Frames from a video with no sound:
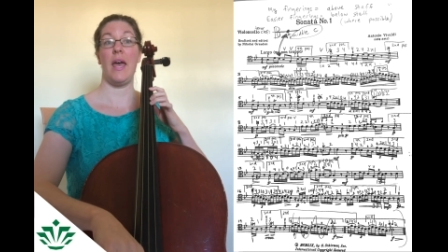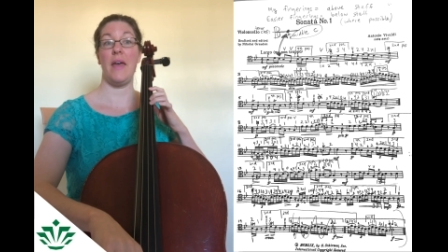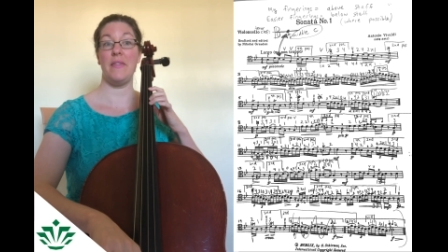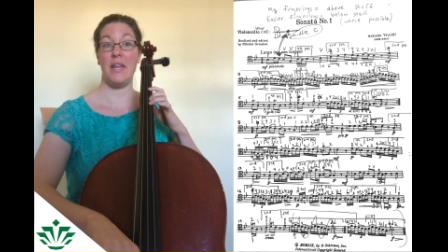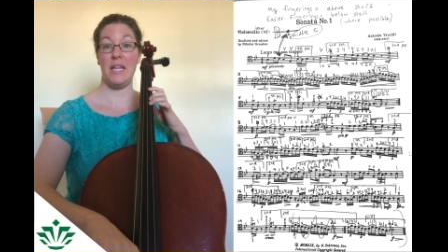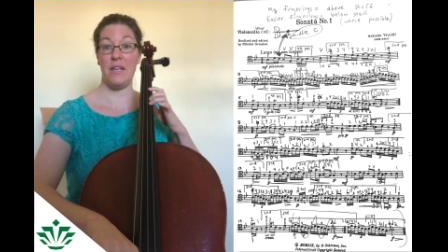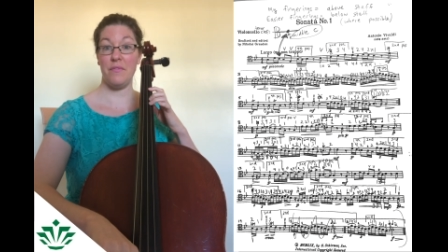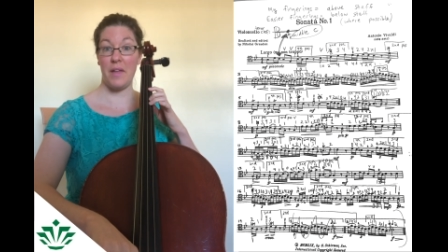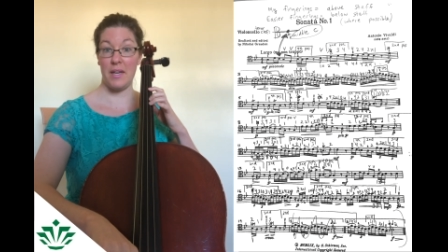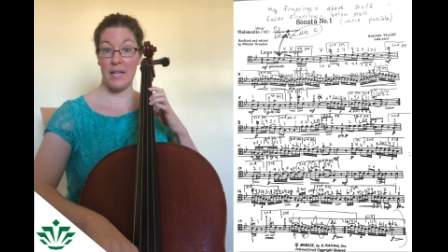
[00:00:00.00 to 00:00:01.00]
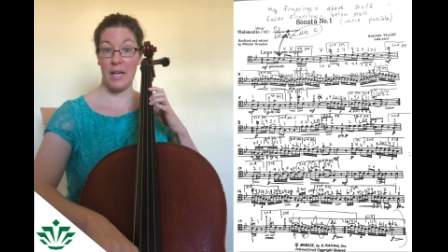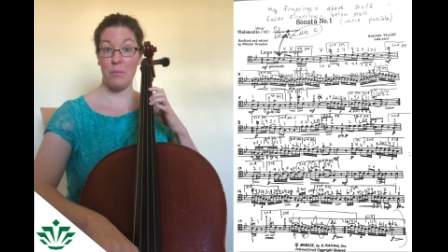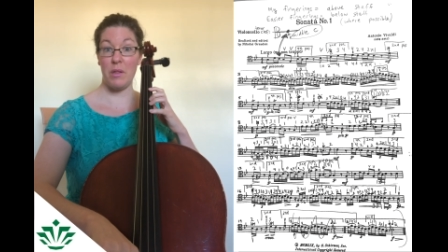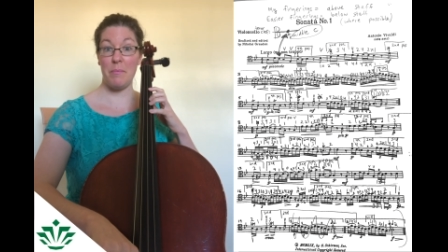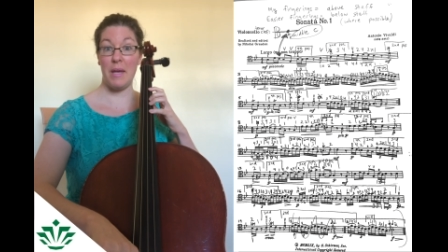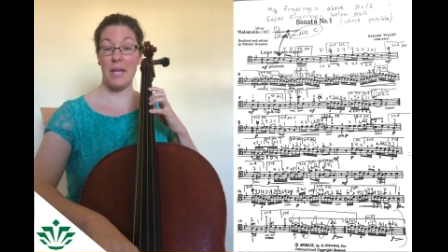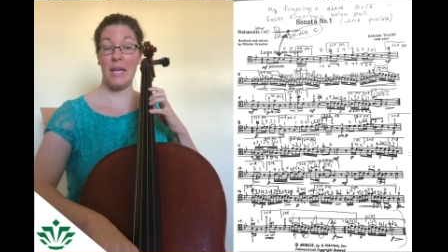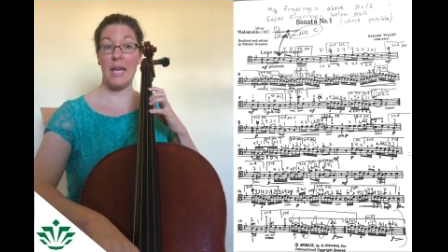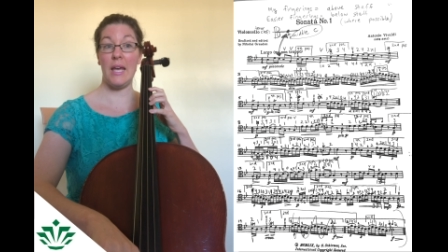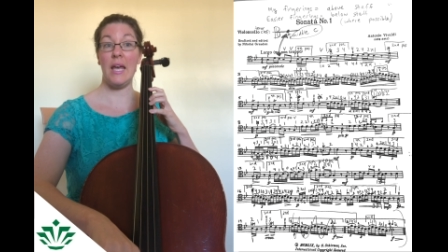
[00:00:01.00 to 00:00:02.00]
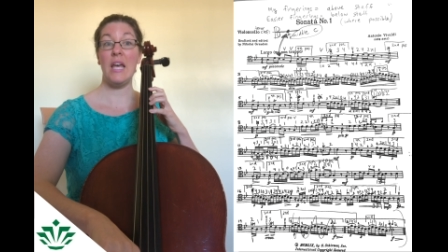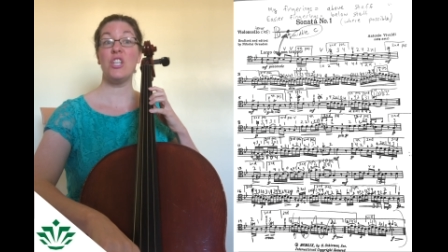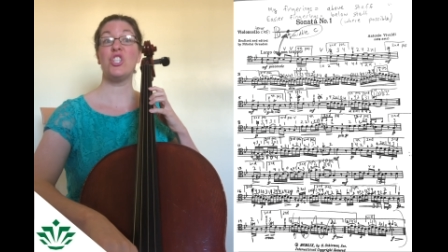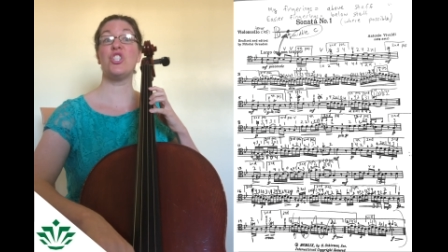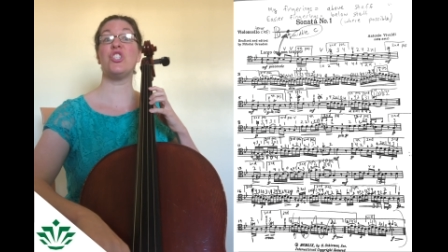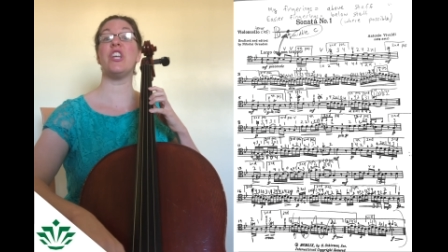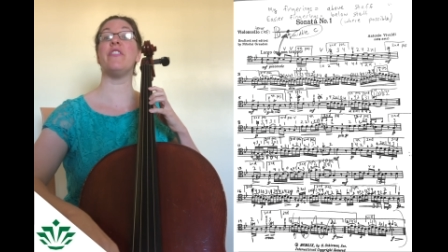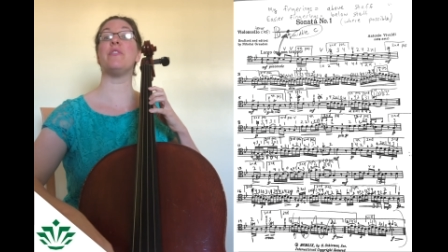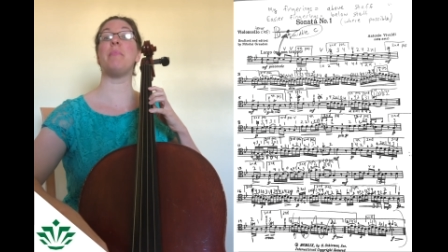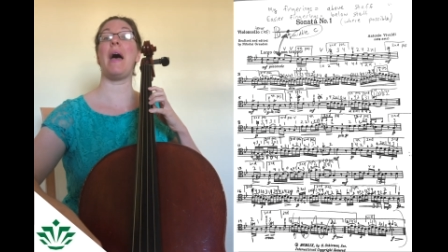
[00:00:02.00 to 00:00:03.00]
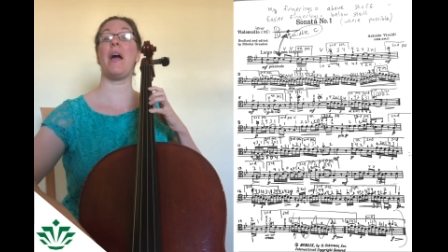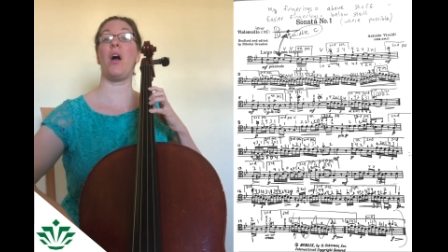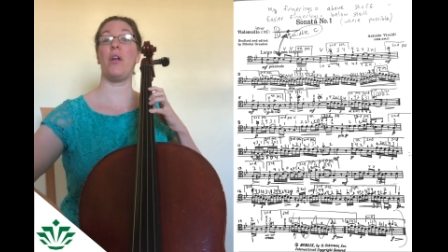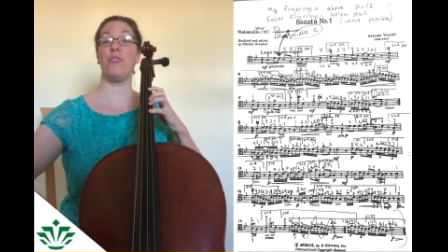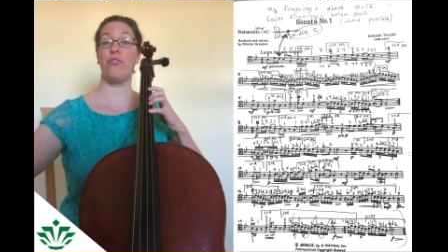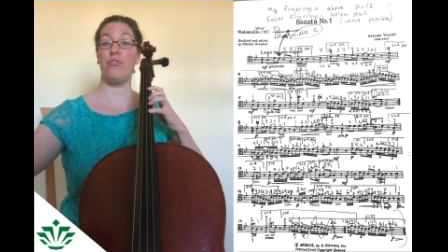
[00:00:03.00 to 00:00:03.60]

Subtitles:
And then E flat again with pinky, shift back on